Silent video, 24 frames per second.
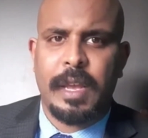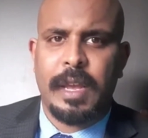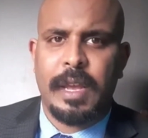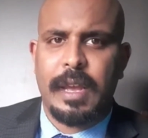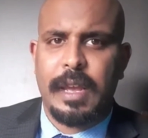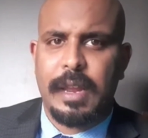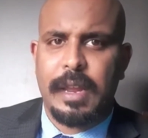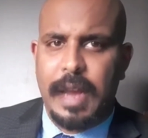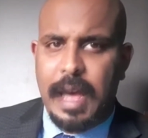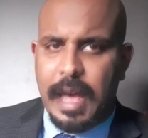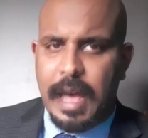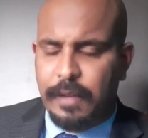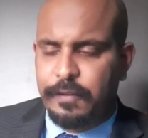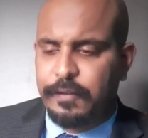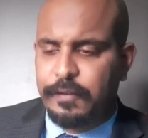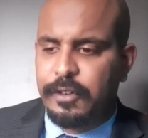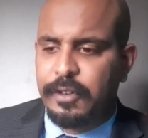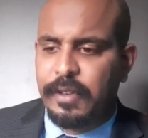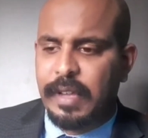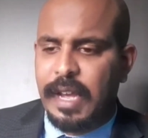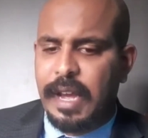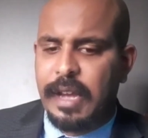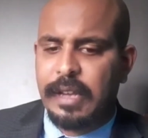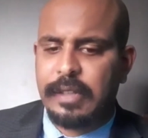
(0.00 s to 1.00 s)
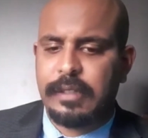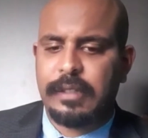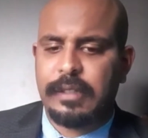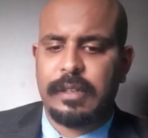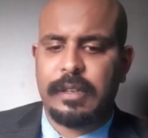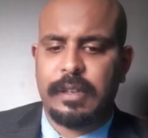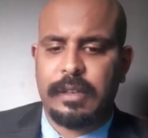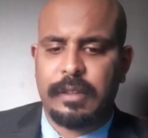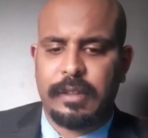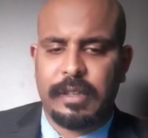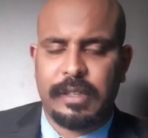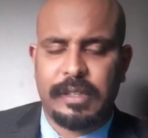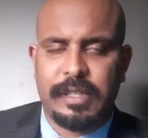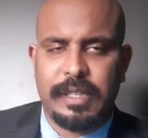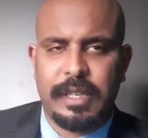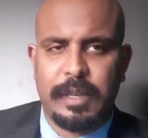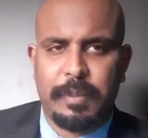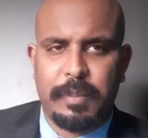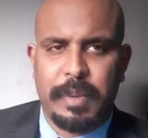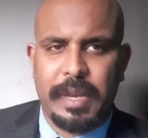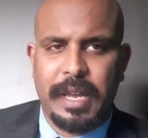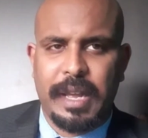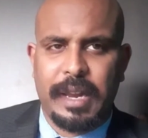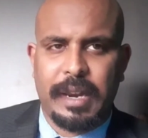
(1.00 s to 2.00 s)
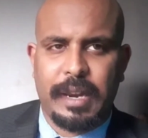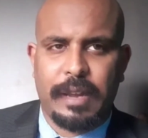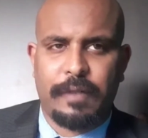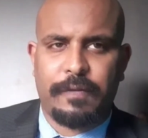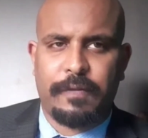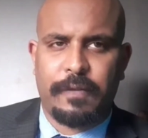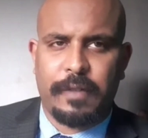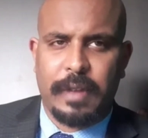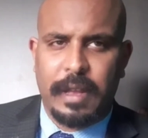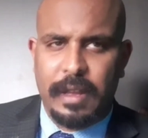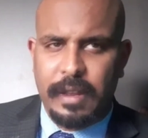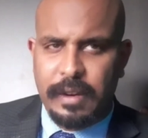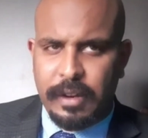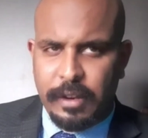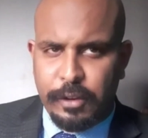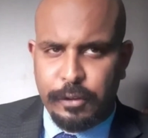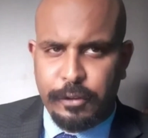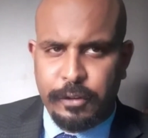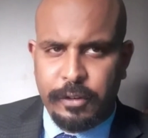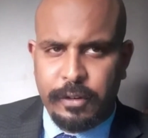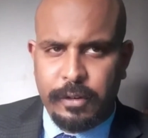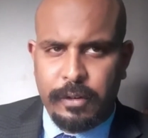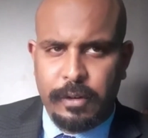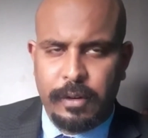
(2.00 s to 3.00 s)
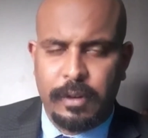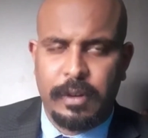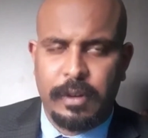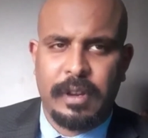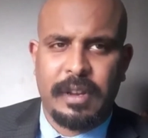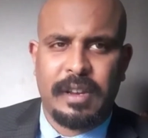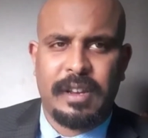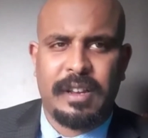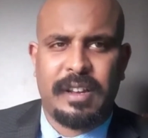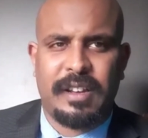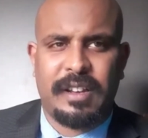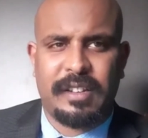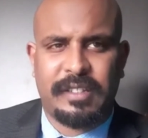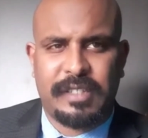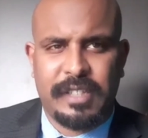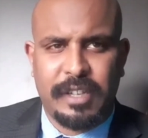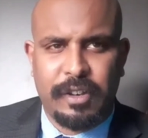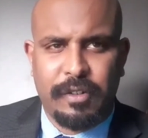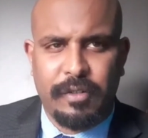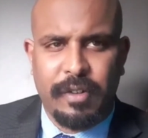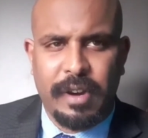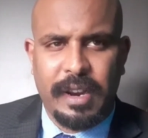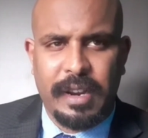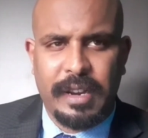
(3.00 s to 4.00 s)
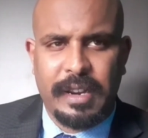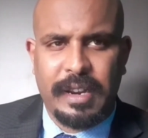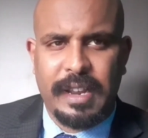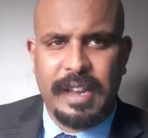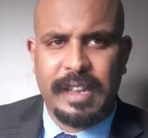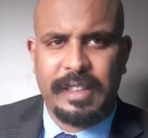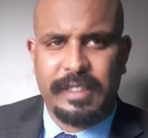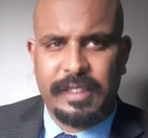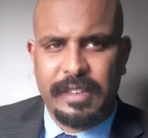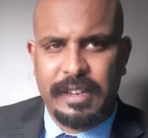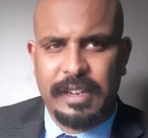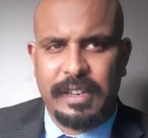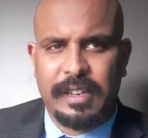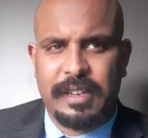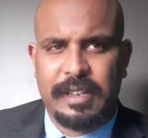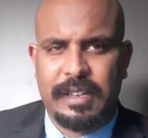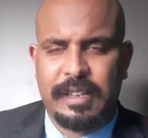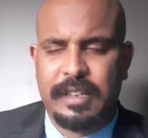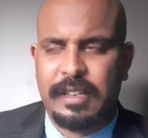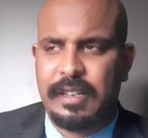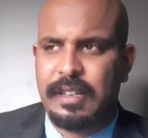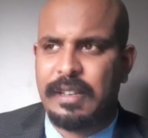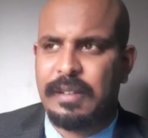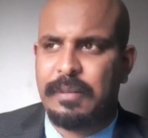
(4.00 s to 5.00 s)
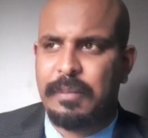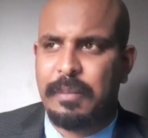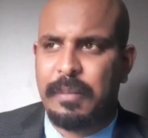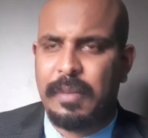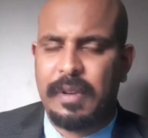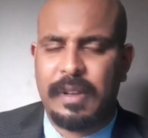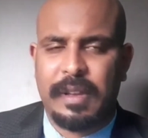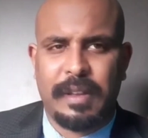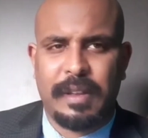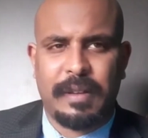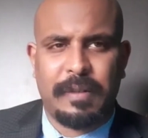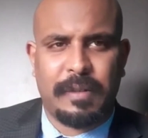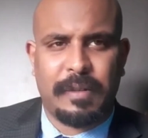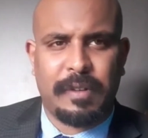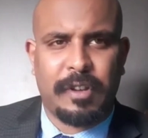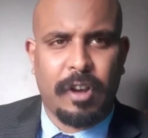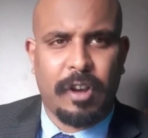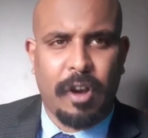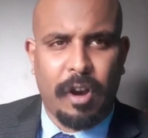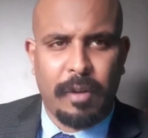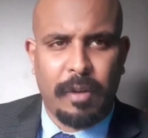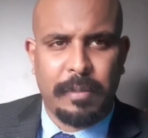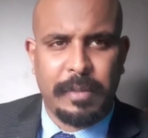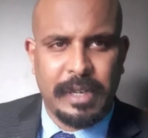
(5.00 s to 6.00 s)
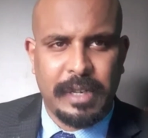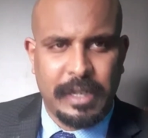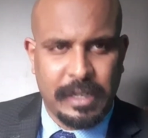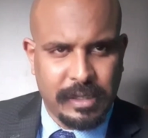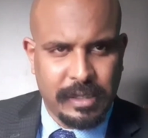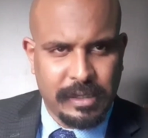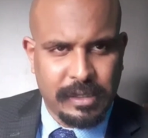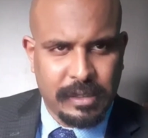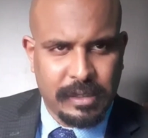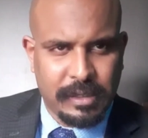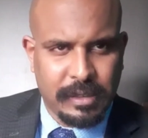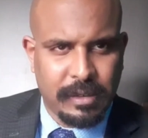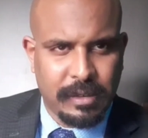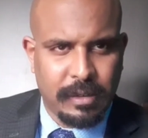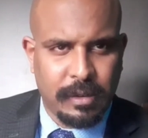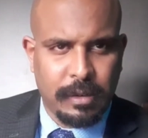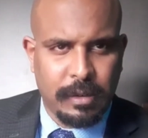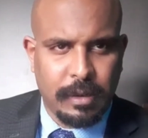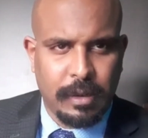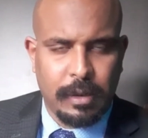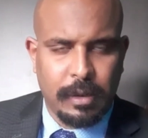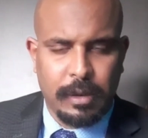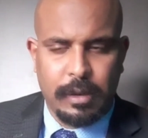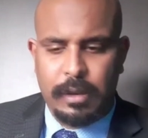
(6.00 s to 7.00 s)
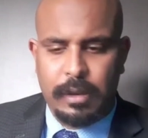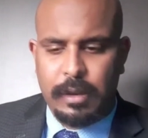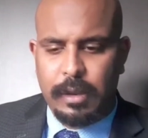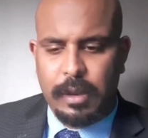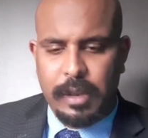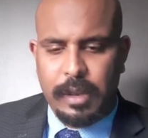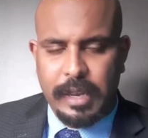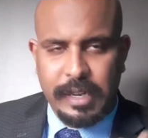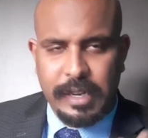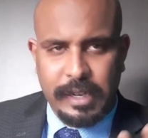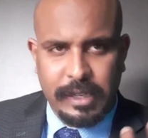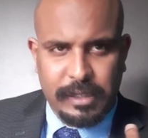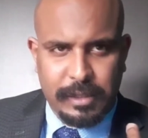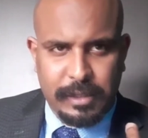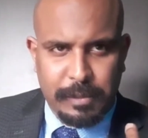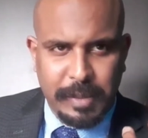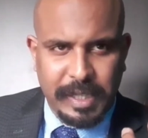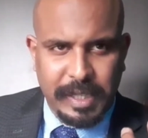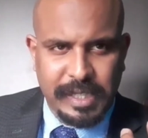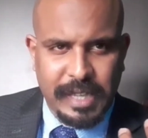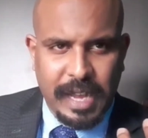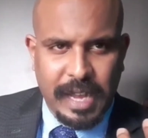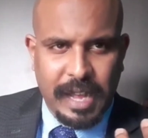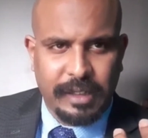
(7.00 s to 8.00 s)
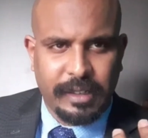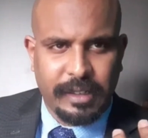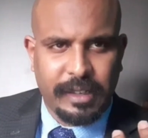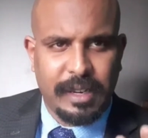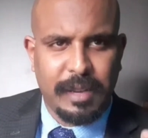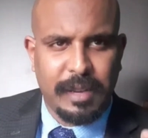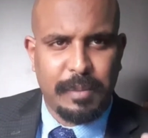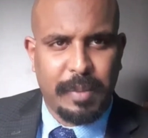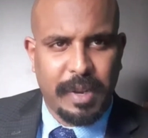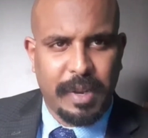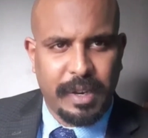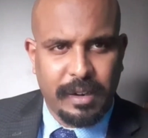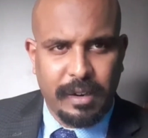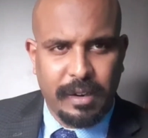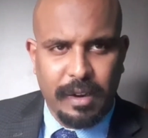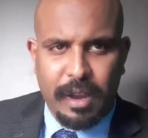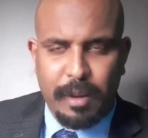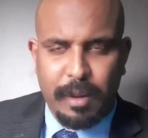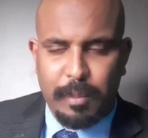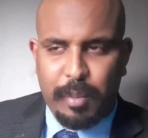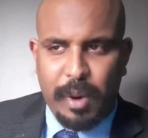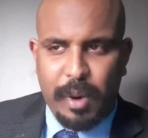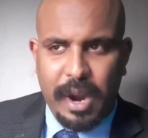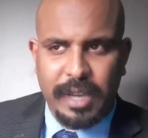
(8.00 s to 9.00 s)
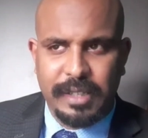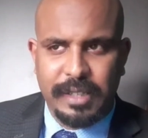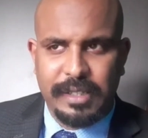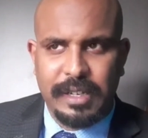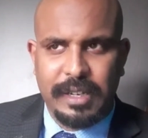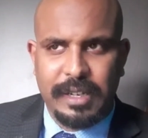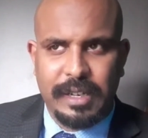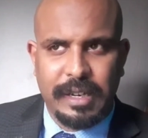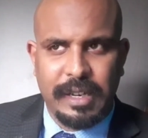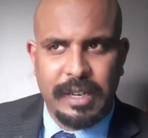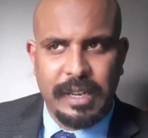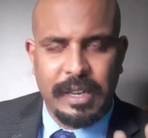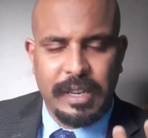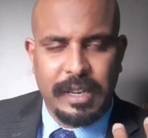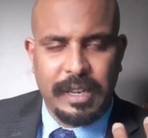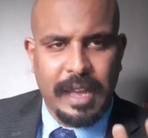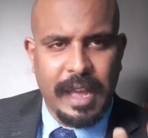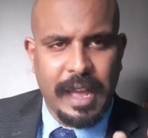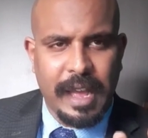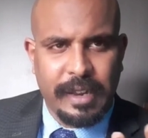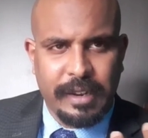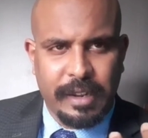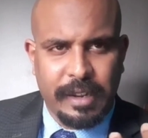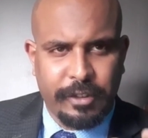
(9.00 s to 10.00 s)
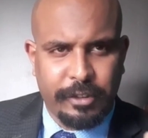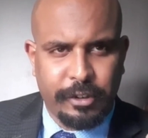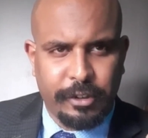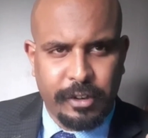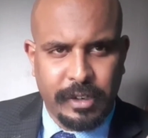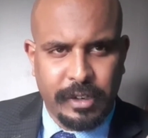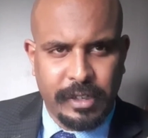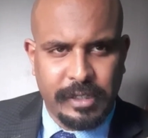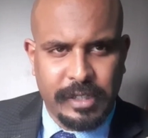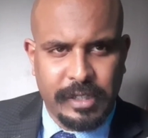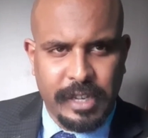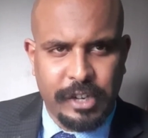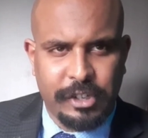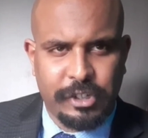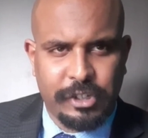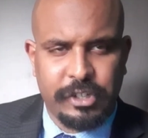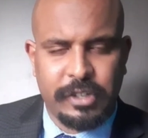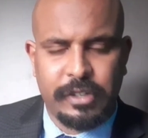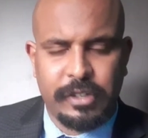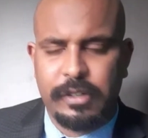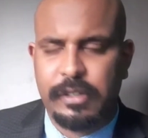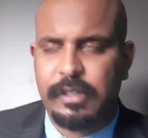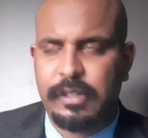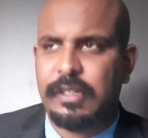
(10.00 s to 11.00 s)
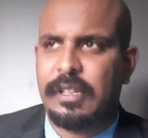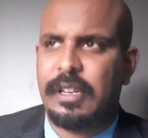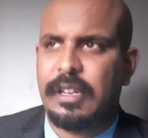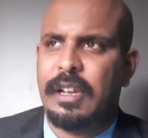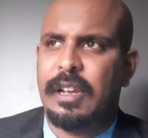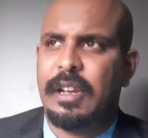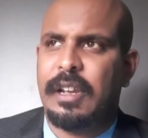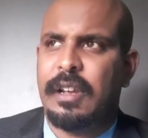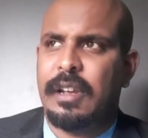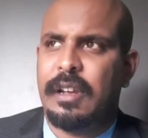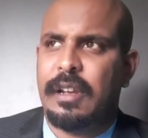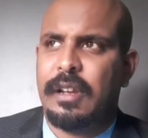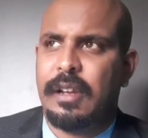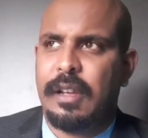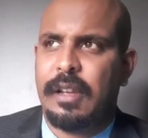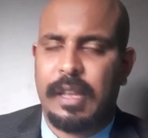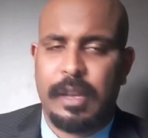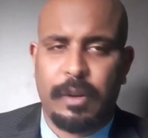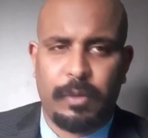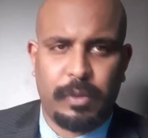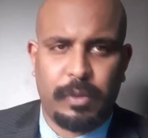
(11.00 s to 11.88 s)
And after that, the TPLF, another Tigrayan ethnic communist in its mentality, but not practically. It had other intentions. The